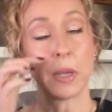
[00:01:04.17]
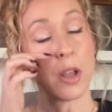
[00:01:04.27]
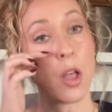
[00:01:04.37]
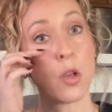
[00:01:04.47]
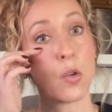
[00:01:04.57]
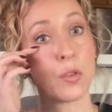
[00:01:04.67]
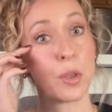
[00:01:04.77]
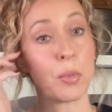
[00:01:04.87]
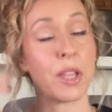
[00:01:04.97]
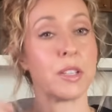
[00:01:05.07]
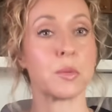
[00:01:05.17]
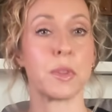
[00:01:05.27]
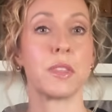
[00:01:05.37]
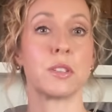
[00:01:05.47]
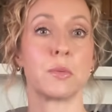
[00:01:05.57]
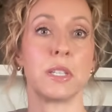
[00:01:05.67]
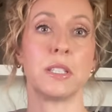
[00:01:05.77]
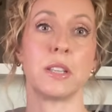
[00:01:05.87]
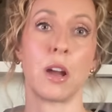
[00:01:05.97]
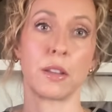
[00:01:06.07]
been all over the place with this
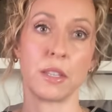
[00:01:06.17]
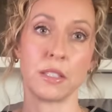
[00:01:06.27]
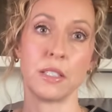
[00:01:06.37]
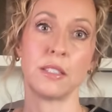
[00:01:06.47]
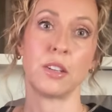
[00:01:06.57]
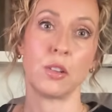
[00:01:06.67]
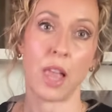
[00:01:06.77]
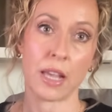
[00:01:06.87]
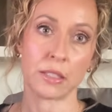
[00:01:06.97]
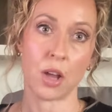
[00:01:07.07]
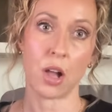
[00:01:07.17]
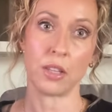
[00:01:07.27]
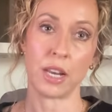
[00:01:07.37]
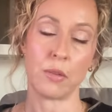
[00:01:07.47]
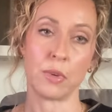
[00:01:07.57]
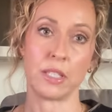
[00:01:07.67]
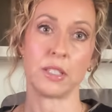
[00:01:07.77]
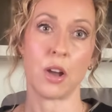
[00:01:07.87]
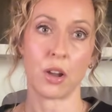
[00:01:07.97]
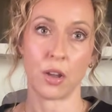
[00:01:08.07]
restock. This is their last holiday
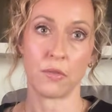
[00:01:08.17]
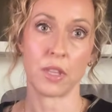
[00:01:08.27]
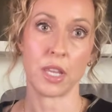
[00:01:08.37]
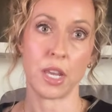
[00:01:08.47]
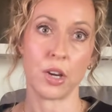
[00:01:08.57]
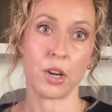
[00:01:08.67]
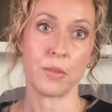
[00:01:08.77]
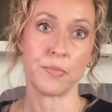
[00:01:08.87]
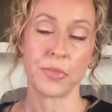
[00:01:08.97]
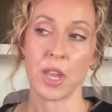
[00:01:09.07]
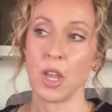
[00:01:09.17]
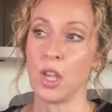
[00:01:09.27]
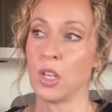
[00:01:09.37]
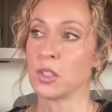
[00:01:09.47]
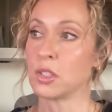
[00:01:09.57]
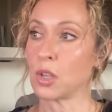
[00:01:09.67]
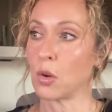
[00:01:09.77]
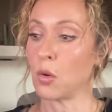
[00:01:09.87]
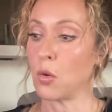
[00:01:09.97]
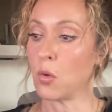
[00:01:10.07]
restock of the year.
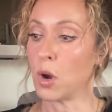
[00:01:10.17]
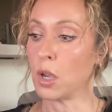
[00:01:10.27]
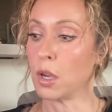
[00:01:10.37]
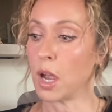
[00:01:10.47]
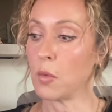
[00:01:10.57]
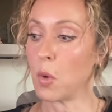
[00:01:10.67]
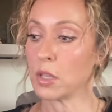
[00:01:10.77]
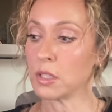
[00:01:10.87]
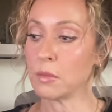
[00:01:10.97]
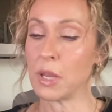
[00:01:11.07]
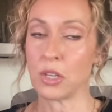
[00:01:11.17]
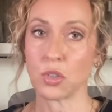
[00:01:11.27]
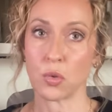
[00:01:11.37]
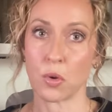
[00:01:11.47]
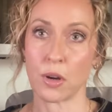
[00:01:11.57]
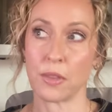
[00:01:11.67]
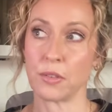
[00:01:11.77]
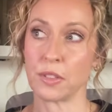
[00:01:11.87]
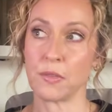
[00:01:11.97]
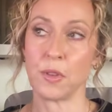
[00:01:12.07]
So I want to make sure
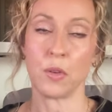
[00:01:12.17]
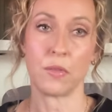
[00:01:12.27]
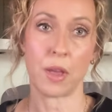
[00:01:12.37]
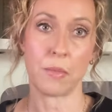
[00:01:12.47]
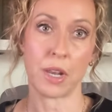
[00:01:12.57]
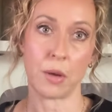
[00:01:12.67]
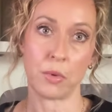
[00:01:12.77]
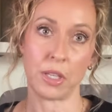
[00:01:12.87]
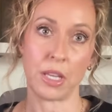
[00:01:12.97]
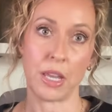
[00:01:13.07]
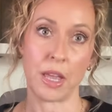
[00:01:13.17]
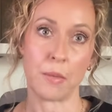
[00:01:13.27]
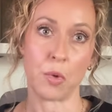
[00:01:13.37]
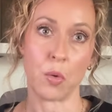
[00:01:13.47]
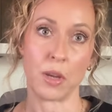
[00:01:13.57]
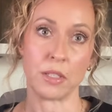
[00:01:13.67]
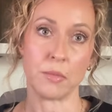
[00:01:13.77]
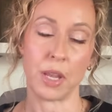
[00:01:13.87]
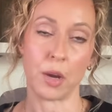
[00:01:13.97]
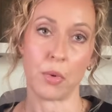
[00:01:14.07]
there's a few of them that I really am going to
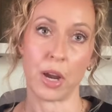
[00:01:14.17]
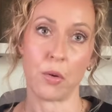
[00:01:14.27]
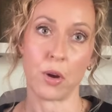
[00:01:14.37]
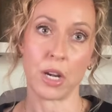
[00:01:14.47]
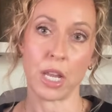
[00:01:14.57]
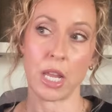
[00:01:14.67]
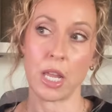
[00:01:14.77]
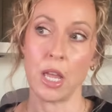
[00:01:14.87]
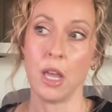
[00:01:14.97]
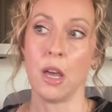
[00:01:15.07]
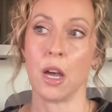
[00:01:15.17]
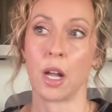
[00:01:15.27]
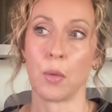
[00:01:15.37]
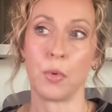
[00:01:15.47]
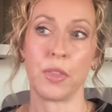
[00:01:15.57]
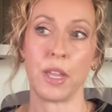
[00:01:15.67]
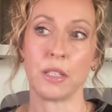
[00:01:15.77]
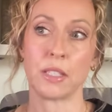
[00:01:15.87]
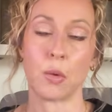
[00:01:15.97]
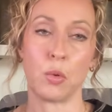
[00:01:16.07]
make a priority. A couple
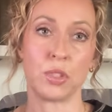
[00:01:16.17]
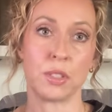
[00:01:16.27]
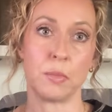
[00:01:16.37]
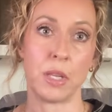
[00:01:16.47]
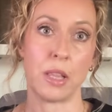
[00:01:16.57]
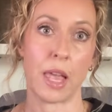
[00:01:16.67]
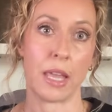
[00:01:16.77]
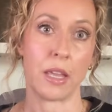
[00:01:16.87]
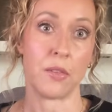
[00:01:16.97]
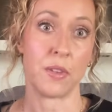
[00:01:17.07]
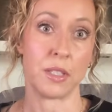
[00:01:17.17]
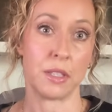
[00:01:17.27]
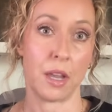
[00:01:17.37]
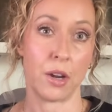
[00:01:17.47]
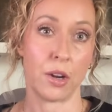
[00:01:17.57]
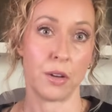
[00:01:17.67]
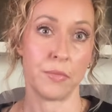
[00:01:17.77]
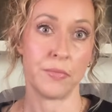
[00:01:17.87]
things that will just be like, if it's there,